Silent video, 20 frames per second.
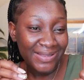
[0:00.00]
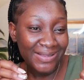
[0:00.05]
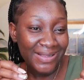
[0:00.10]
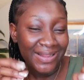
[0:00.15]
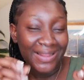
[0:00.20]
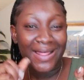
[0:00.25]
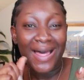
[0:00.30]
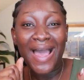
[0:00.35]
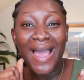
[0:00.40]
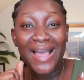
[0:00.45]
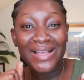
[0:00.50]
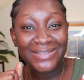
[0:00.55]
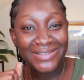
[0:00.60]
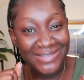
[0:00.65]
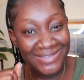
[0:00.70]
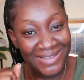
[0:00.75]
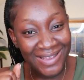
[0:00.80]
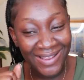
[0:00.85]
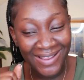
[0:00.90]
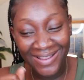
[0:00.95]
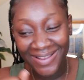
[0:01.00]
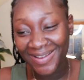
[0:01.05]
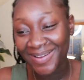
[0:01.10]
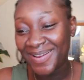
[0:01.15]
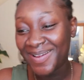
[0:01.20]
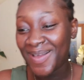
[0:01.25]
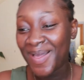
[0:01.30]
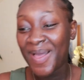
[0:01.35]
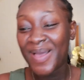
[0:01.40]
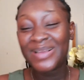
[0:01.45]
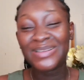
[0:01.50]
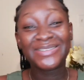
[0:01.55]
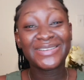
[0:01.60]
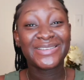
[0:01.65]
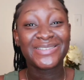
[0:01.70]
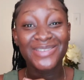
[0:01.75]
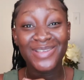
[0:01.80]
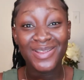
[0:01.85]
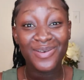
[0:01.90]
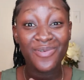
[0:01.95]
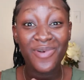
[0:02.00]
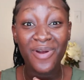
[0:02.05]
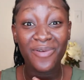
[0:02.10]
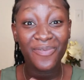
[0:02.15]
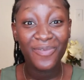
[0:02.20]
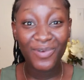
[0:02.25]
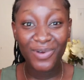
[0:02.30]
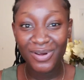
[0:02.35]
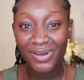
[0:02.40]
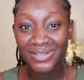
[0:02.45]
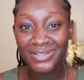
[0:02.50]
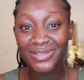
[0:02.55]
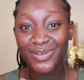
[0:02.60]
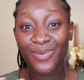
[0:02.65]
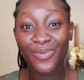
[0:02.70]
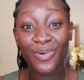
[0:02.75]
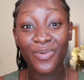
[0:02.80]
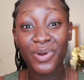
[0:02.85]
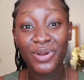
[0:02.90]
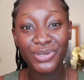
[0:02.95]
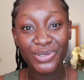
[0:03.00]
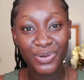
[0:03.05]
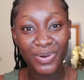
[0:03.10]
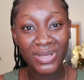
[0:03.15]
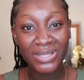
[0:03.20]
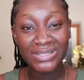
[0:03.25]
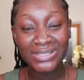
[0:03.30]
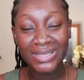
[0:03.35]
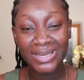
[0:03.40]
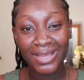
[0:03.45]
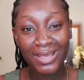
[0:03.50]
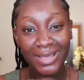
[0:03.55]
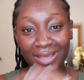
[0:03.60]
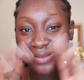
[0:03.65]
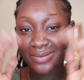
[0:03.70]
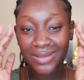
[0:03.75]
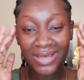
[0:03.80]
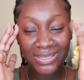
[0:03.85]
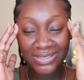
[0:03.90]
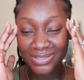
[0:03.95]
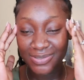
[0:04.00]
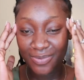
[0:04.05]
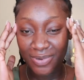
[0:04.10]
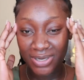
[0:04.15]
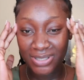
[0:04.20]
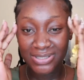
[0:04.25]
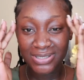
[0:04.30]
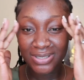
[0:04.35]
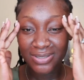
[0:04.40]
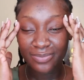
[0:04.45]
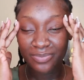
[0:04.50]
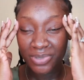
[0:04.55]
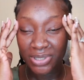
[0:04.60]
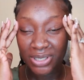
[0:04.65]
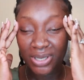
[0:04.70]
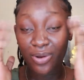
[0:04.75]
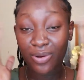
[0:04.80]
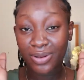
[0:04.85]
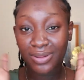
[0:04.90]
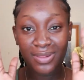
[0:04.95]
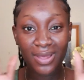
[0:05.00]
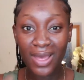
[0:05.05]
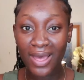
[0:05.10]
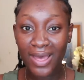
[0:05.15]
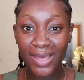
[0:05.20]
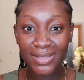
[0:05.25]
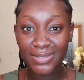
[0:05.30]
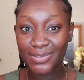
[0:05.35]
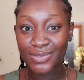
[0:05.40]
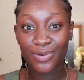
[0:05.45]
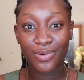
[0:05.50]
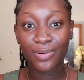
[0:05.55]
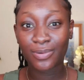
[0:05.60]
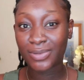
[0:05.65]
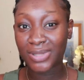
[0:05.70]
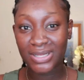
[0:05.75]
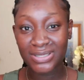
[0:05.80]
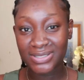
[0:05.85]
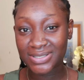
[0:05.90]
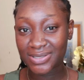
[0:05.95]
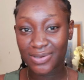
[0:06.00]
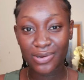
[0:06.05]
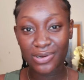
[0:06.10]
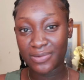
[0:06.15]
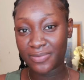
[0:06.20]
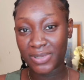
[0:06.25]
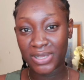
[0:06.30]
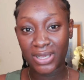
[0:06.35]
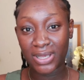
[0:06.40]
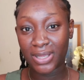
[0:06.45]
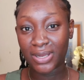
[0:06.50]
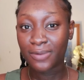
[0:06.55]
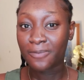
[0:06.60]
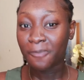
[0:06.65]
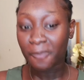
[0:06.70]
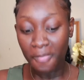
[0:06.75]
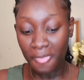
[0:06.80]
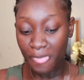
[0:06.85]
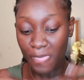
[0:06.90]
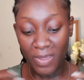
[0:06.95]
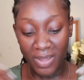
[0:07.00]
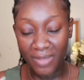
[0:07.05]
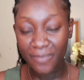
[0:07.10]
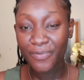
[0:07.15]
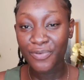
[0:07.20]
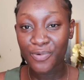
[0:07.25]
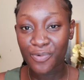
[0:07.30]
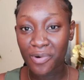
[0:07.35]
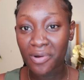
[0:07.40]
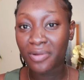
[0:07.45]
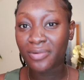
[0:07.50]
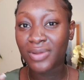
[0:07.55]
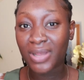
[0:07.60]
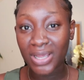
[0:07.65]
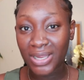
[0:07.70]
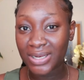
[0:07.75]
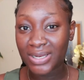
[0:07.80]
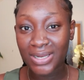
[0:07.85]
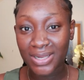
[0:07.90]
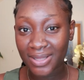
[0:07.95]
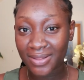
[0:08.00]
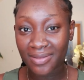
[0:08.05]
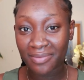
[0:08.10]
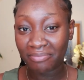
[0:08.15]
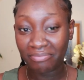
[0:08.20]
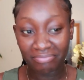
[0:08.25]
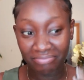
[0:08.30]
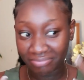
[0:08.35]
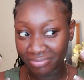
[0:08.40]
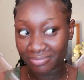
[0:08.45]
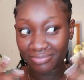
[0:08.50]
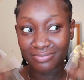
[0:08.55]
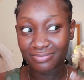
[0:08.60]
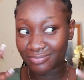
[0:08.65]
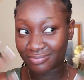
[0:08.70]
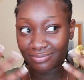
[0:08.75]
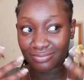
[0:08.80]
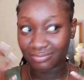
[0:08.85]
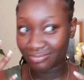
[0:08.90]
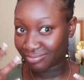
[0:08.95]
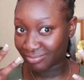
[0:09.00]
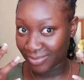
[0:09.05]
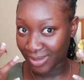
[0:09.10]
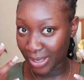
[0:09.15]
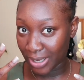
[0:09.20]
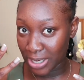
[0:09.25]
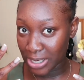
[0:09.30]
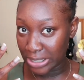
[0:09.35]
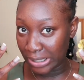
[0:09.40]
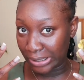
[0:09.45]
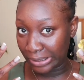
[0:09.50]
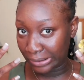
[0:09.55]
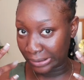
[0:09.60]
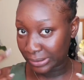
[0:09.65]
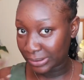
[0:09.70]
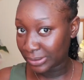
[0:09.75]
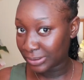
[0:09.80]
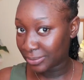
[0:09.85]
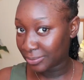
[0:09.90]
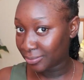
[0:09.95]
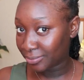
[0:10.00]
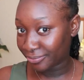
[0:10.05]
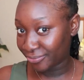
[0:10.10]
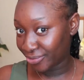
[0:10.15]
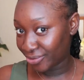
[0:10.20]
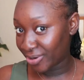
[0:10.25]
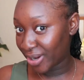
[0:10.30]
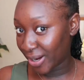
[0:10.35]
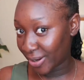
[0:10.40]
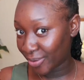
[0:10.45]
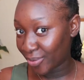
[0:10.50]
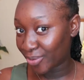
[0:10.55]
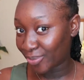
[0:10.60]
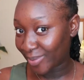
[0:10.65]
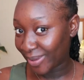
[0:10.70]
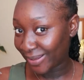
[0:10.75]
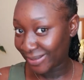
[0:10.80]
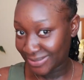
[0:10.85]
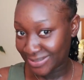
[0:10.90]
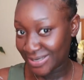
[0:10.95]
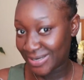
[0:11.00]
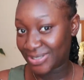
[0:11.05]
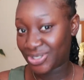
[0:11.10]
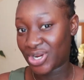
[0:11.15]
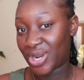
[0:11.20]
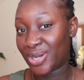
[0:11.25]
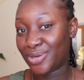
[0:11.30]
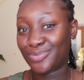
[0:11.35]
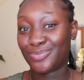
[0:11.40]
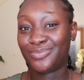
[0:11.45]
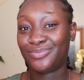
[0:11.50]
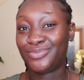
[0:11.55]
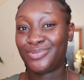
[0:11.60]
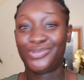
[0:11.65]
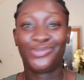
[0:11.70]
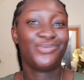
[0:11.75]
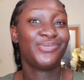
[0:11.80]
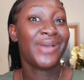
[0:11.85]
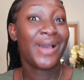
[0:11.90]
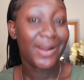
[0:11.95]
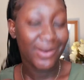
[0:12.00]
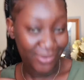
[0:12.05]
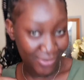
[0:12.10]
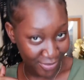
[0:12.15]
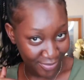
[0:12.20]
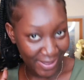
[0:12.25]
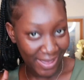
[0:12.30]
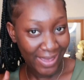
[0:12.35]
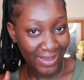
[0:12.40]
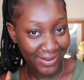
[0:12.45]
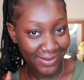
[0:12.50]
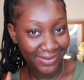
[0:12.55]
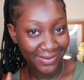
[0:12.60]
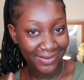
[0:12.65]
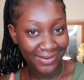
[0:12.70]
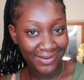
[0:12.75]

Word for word: class just so that we're focused on what we're doing today. I just wanted to be on the eye, so that's gonna be it. If you want any other thing, you gotta go back to the channel, you gotta go back.